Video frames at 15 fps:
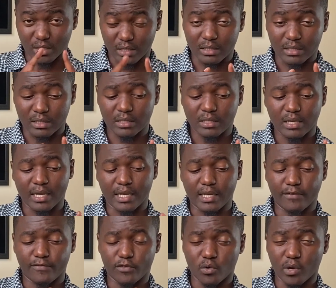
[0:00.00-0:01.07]
this:
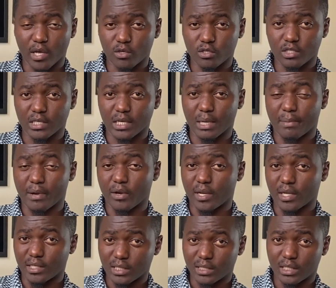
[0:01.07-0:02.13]
if you are using a
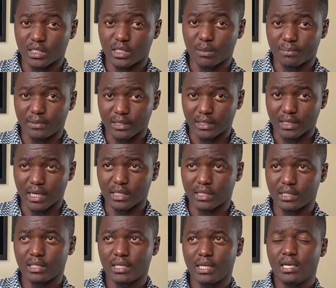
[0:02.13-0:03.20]
biodigester septic
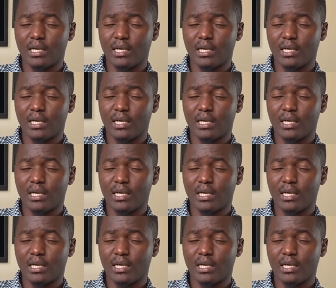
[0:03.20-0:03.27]
tanks,